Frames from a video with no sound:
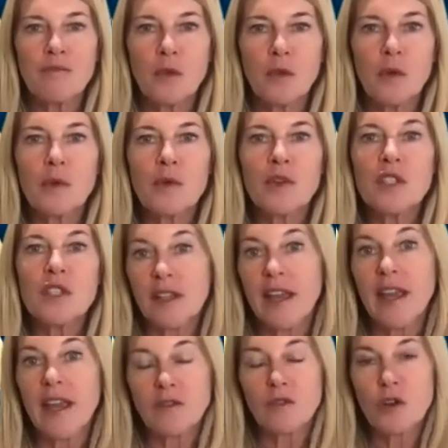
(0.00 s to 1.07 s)
We were
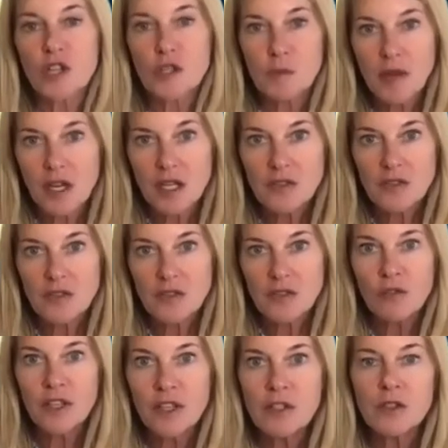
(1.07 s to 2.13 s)
delayed, of course, because of
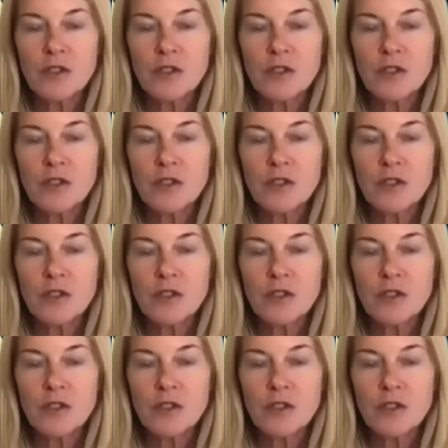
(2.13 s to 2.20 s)
COVID.